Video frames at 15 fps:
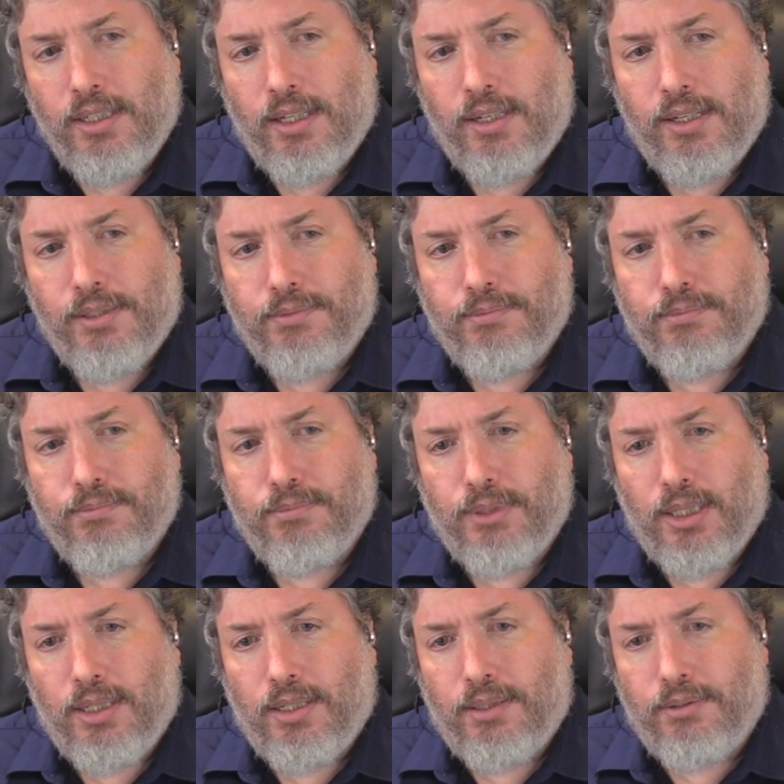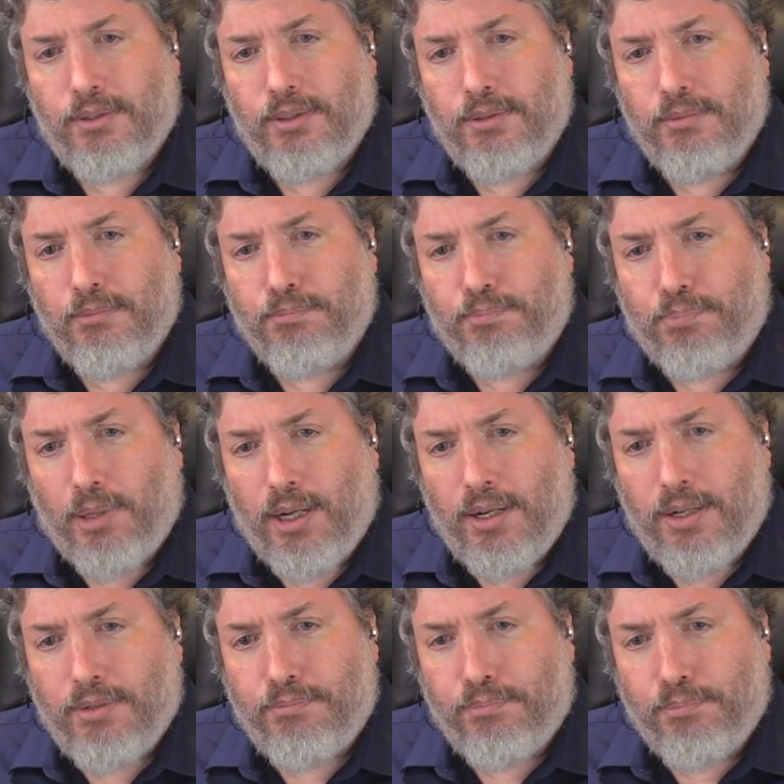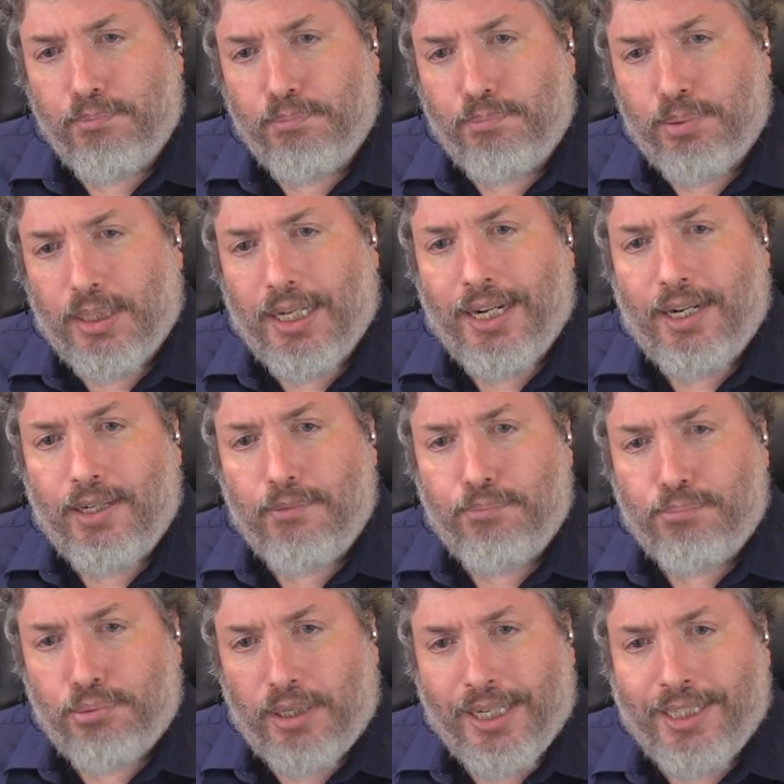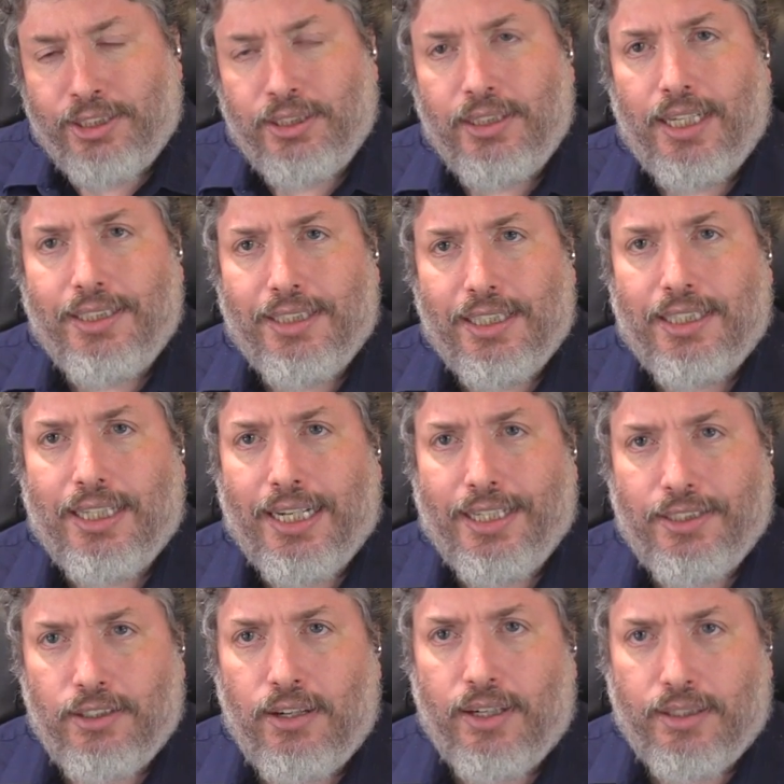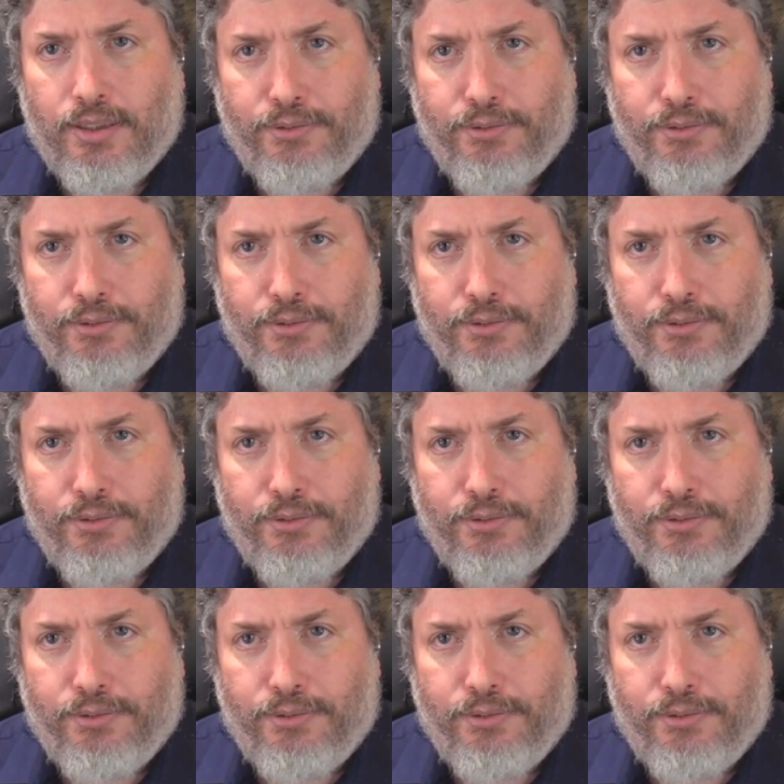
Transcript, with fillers: um, uh, uh, uh brass, and then clay and iron.